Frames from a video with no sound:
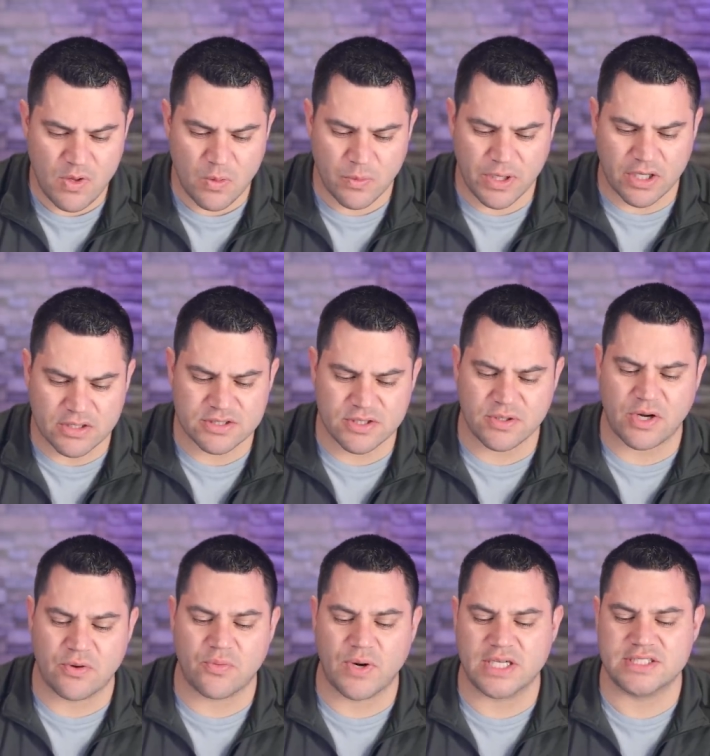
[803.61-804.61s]
We also know
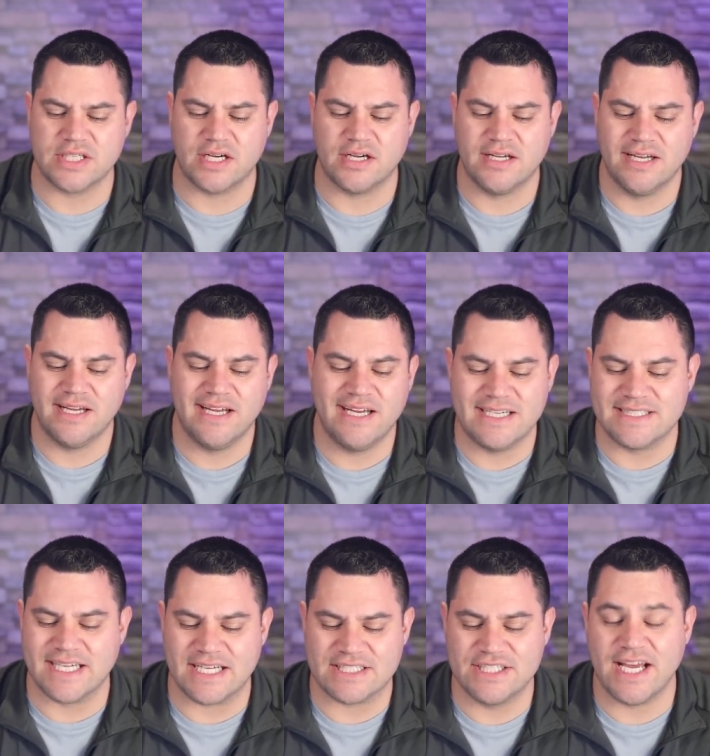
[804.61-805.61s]
that Russia is
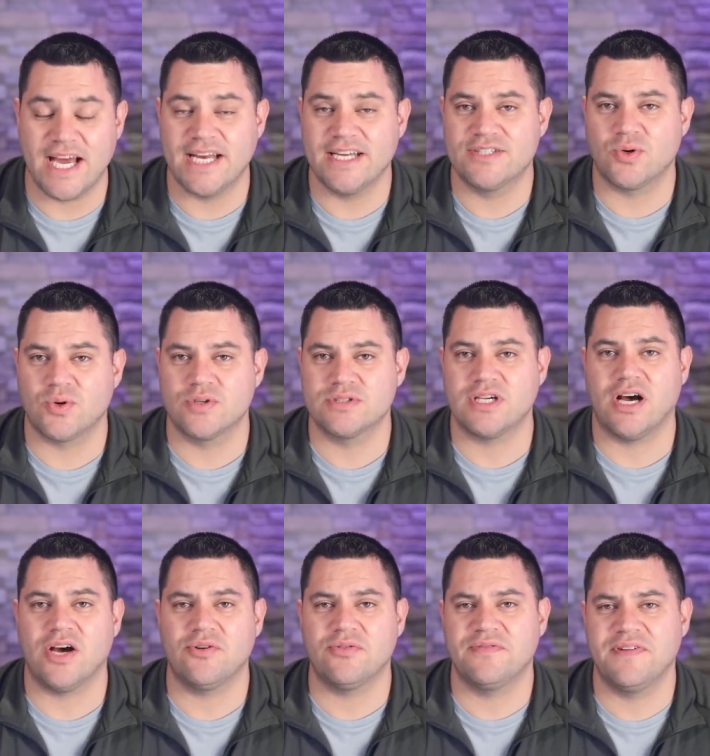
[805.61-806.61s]
actually headed towards a
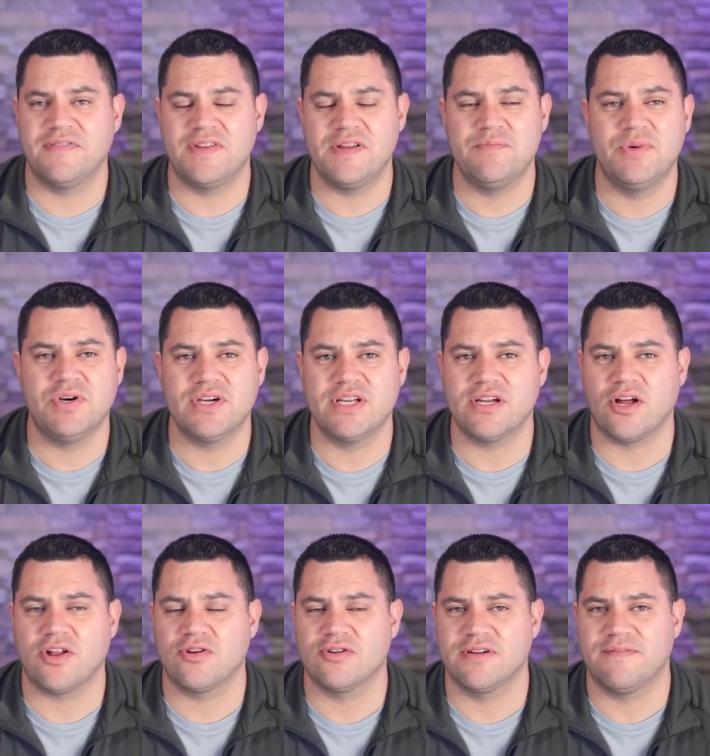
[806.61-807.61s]
$150 billion
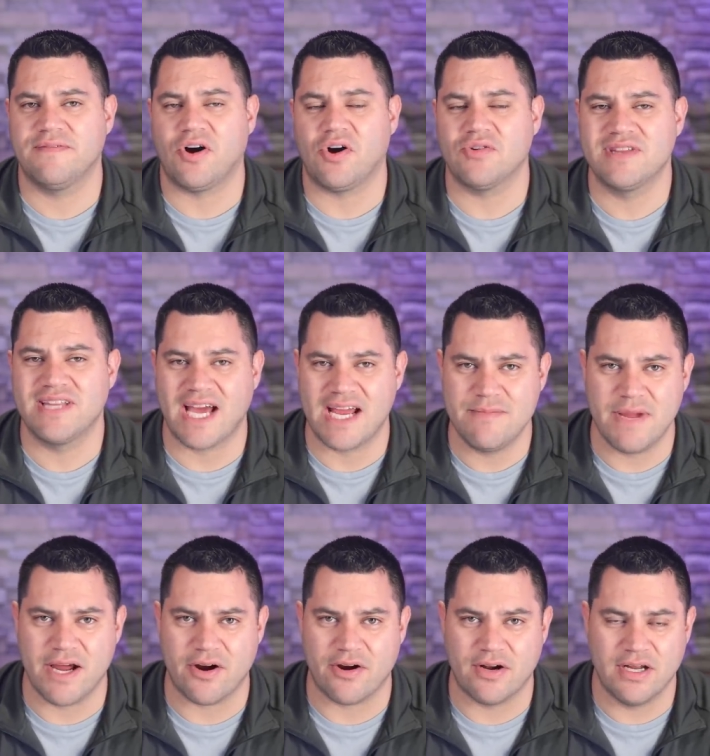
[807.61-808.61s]
default
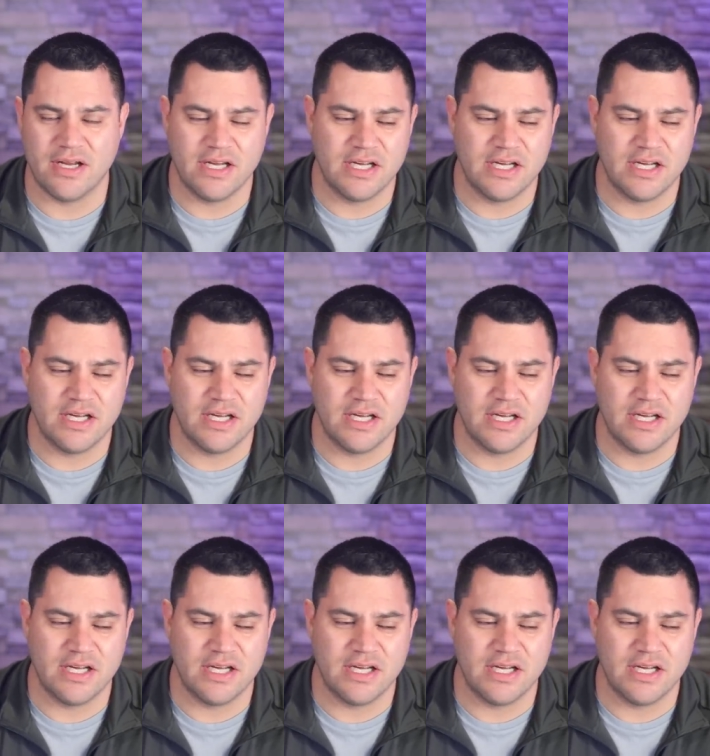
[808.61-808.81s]
nightmare.